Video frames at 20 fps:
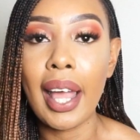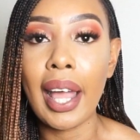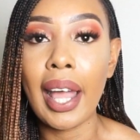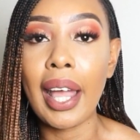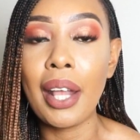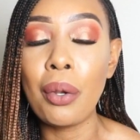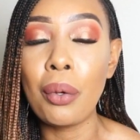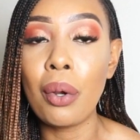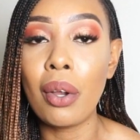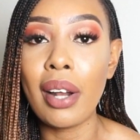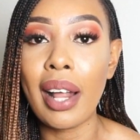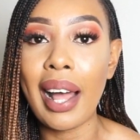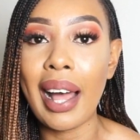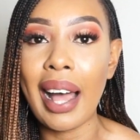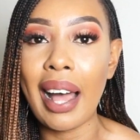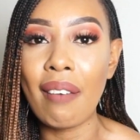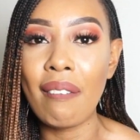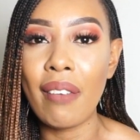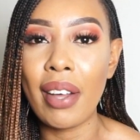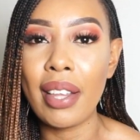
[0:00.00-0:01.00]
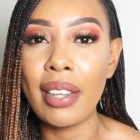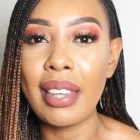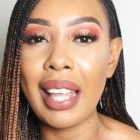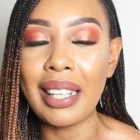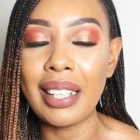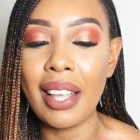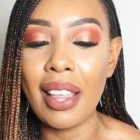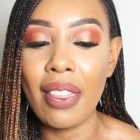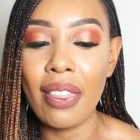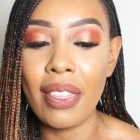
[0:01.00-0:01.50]
and you don't have
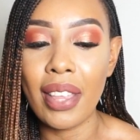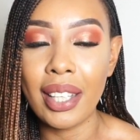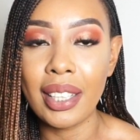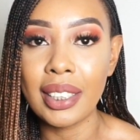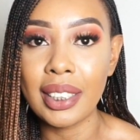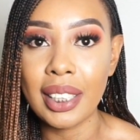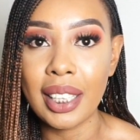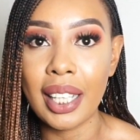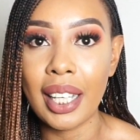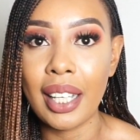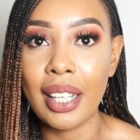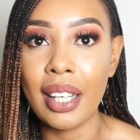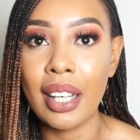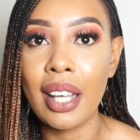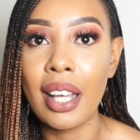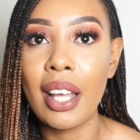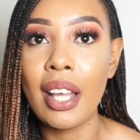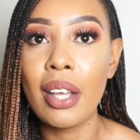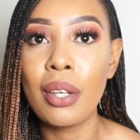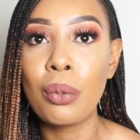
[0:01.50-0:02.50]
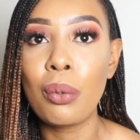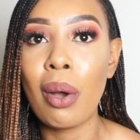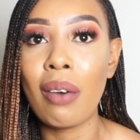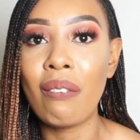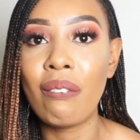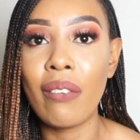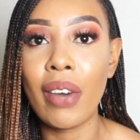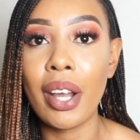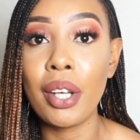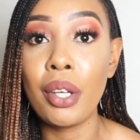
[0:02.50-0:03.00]
that thin skin, to
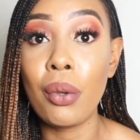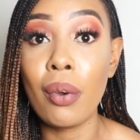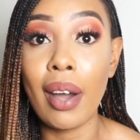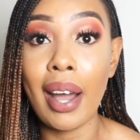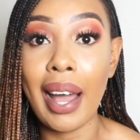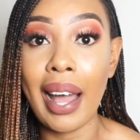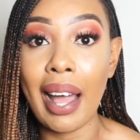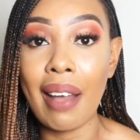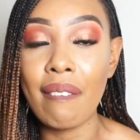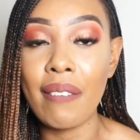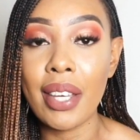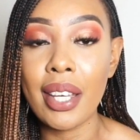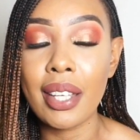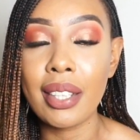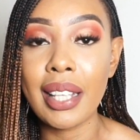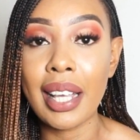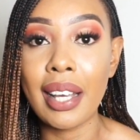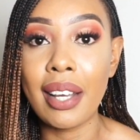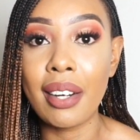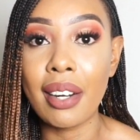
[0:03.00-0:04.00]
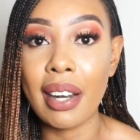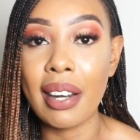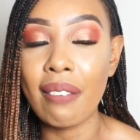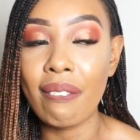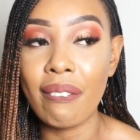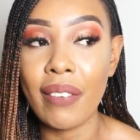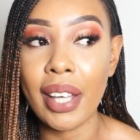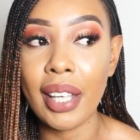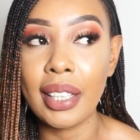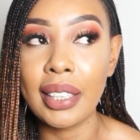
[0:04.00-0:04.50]
avoid you having the
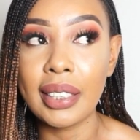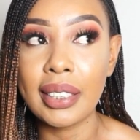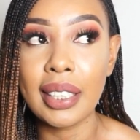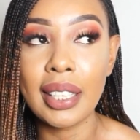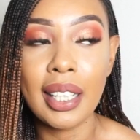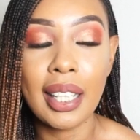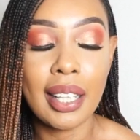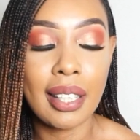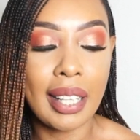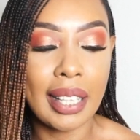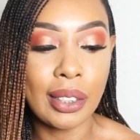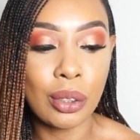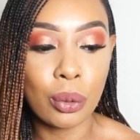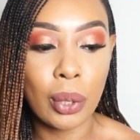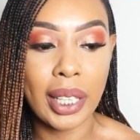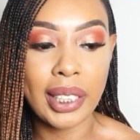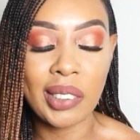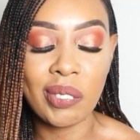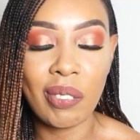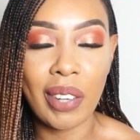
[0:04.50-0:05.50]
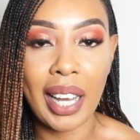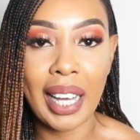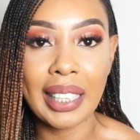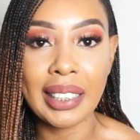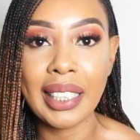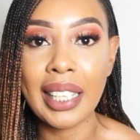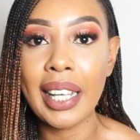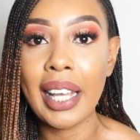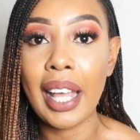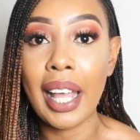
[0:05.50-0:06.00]
green veins, the stretch
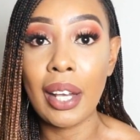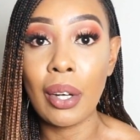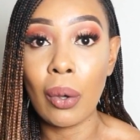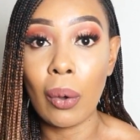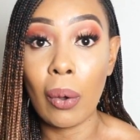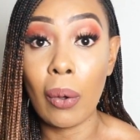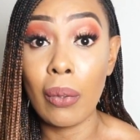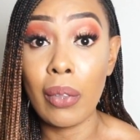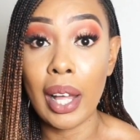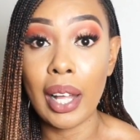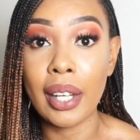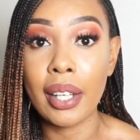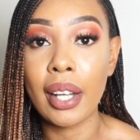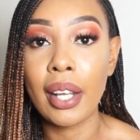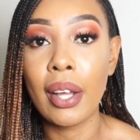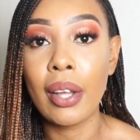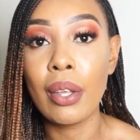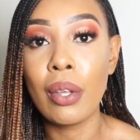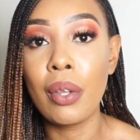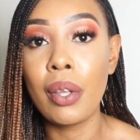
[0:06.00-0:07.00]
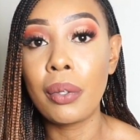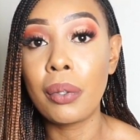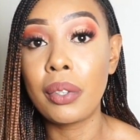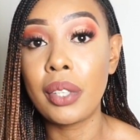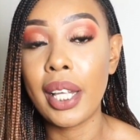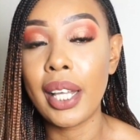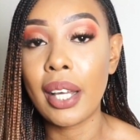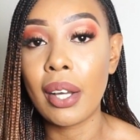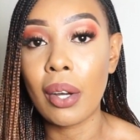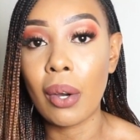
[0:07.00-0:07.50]
marks and all that. You need to
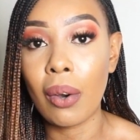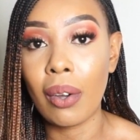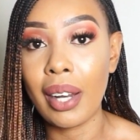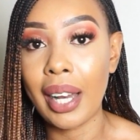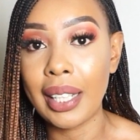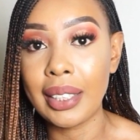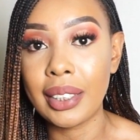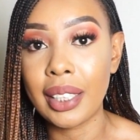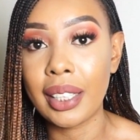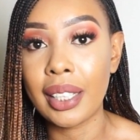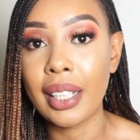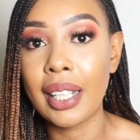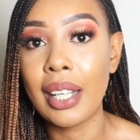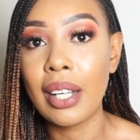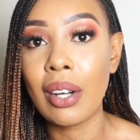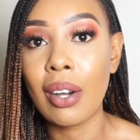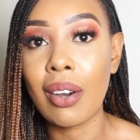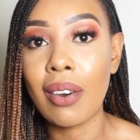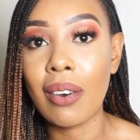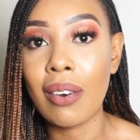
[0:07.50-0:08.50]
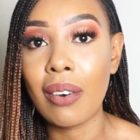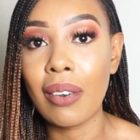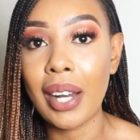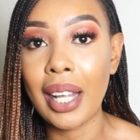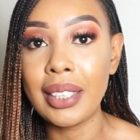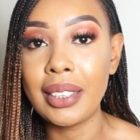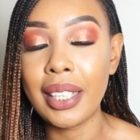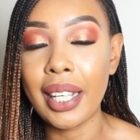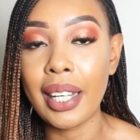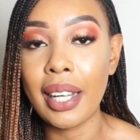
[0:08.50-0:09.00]
take collagen.
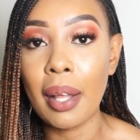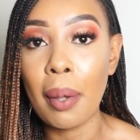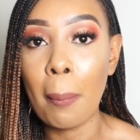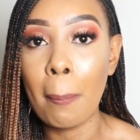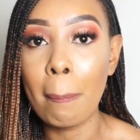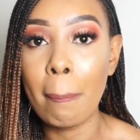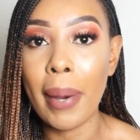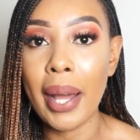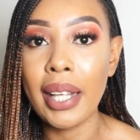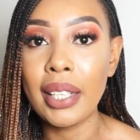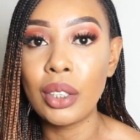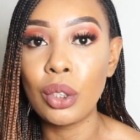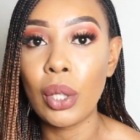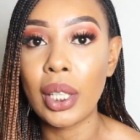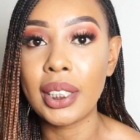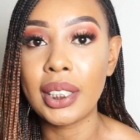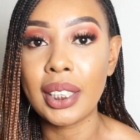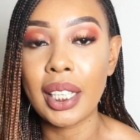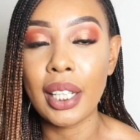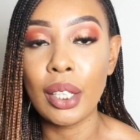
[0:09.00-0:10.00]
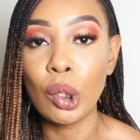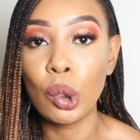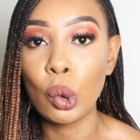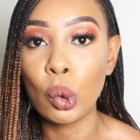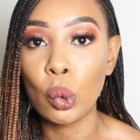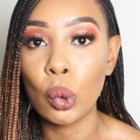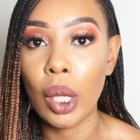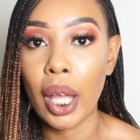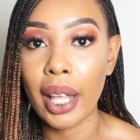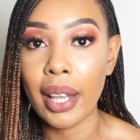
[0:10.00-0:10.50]
Collagen binds your skin
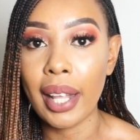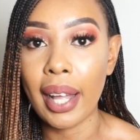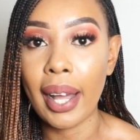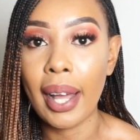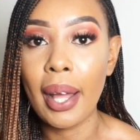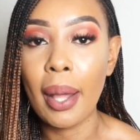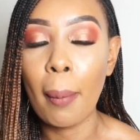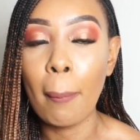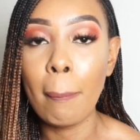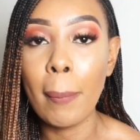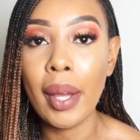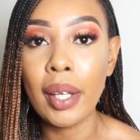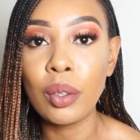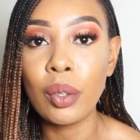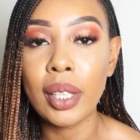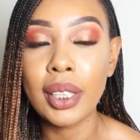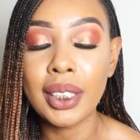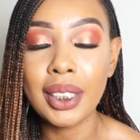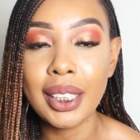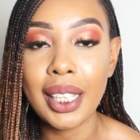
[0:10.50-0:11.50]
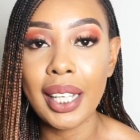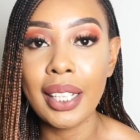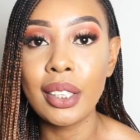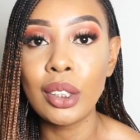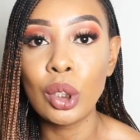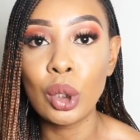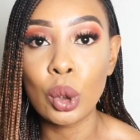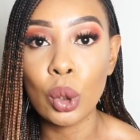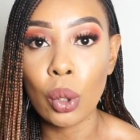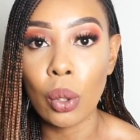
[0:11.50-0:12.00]
together, makes your skin
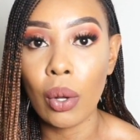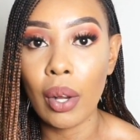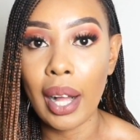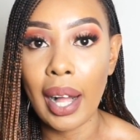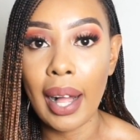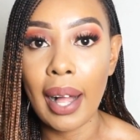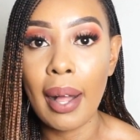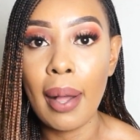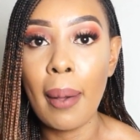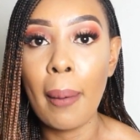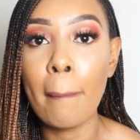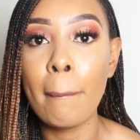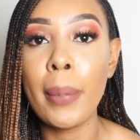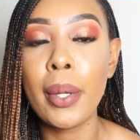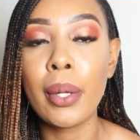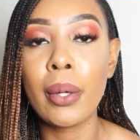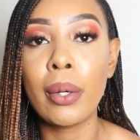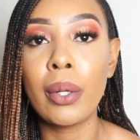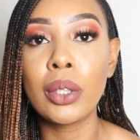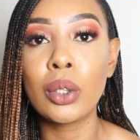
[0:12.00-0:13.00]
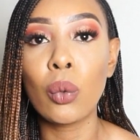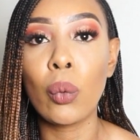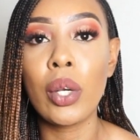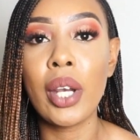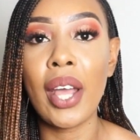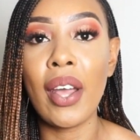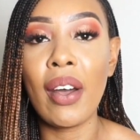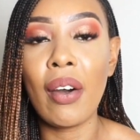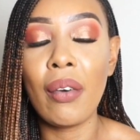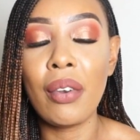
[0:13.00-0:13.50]
stronger, because when
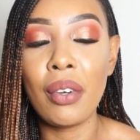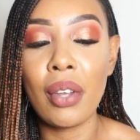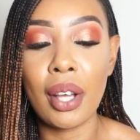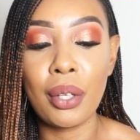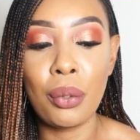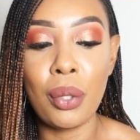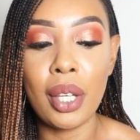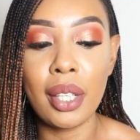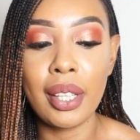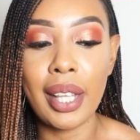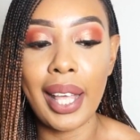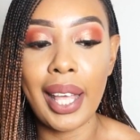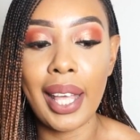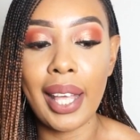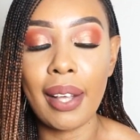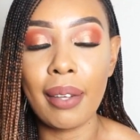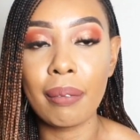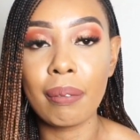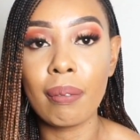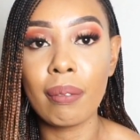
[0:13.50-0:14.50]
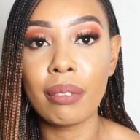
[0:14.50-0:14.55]
you are doing the